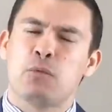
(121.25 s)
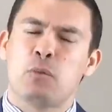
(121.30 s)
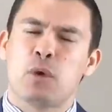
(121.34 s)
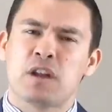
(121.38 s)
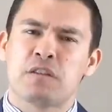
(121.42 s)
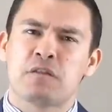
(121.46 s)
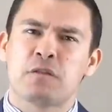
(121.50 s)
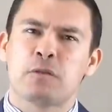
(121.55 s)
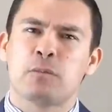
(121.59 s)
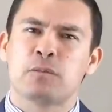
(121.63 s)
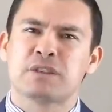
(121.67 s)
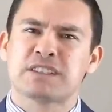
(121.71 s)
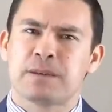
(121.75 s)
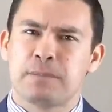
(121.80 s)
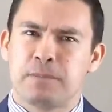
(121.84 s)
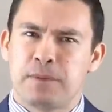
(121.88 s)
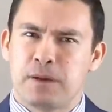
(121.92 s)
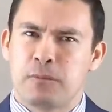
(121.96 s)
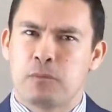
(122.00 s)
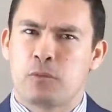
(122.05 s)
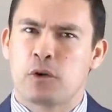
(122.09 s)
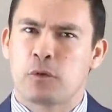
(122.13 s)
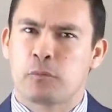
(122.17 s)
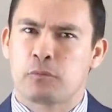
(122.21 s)
one of them was a
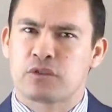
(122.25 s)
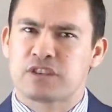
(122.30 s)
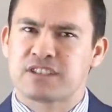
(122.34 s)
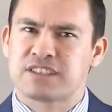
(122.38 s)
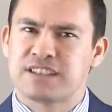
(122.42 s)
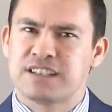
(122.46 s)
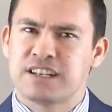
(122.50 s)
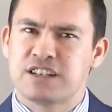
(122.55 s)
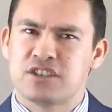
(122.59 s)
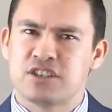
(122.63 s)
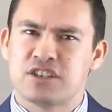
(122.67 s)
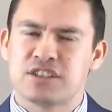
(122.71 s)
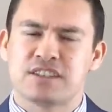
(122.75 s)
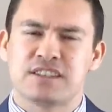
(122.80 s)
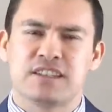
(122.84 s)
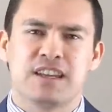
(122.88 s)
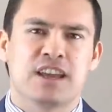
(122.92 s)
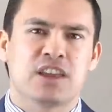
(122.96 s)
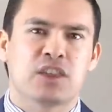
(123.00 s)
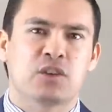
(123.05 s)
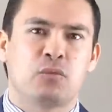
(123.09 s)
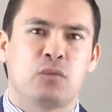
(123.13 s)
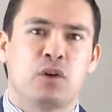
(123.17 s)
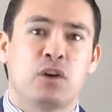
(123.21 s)
bit more prestigious.
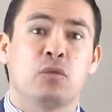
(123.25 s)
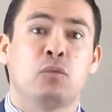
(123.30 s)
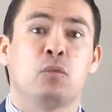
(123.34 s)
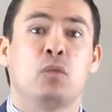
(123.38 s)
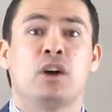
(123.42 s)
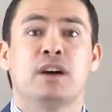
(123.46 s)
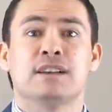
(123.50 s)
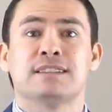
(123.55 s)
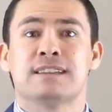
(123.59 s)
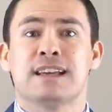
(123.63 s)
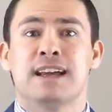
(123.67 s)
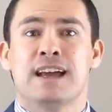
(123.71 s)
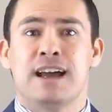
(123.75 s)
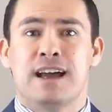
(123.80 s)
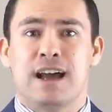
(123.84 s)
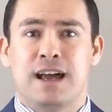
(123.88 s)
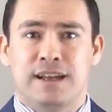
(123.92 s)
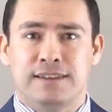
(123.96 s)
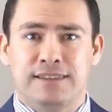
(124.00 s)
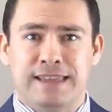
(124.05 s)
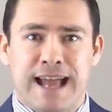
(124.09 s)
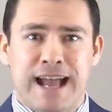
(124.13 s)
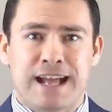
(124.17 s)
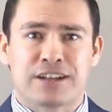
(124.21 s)
The other one was
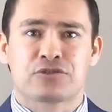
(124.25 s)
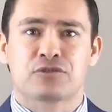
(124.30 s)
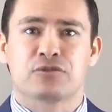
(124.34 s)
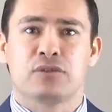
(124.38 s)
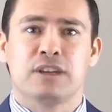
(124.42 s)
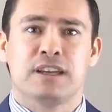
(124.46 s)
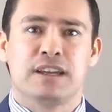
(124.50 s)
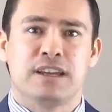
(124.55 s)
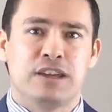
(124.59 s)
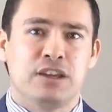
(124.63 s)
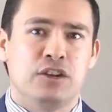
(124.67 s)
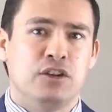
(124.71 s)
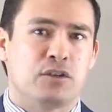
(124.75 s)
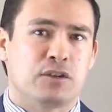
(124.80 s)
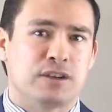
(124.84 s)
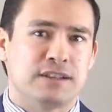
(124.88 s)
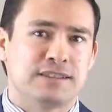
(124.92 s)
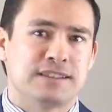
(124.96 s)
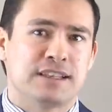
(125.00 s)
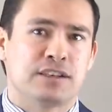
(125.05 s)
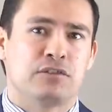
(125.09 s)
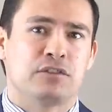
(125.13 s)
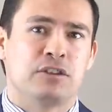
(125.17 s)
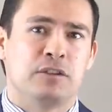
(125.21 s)
naturally, you know,
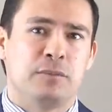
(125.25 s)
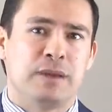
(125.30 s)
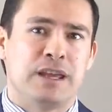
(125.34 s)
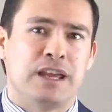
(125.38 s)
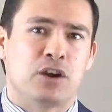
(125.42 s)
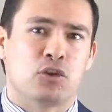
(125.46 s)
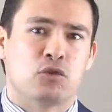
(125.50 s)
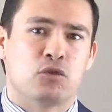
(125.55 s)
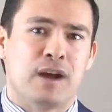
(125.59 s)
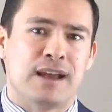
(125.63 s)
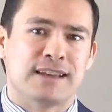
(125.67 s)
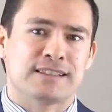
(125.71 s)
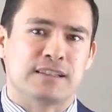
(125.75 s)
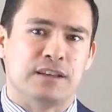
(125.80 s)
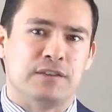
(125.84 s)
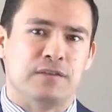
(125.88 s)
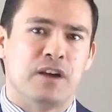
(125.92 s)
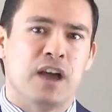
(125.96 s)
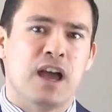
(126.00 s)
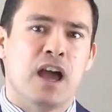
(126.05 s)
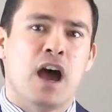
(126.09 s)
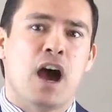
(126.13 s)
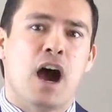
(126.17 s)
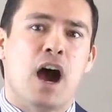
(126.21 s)
considered to be aggressive.